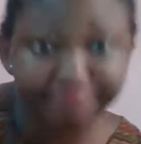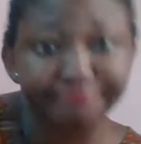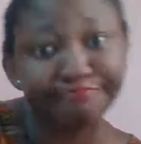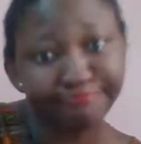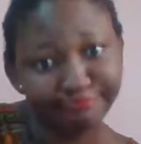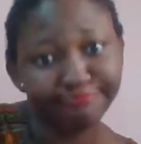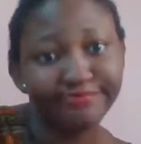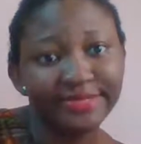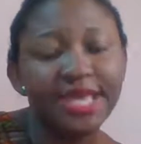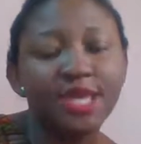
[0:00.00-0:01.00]

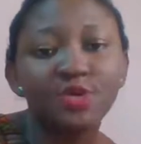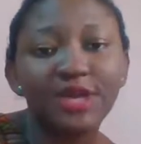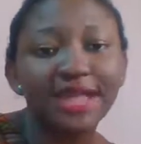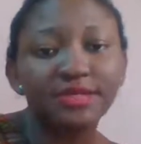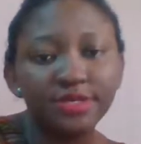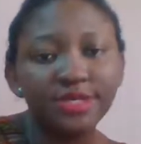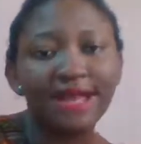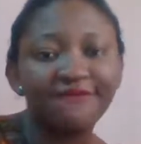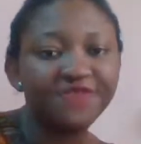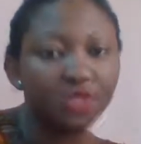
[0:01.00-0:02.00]
Mhm. You
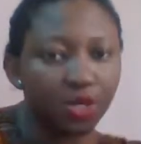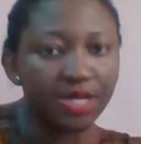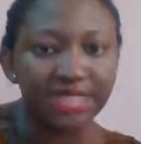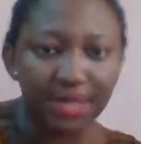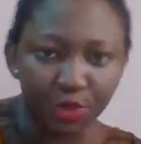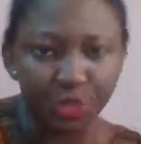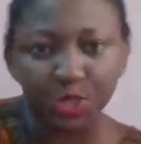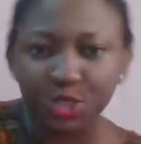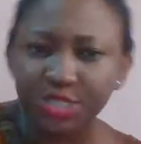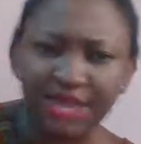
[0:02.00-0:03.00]
can video it and put it on
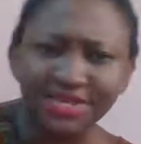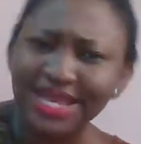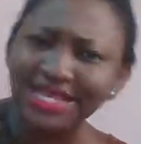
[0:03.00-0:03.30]
social media.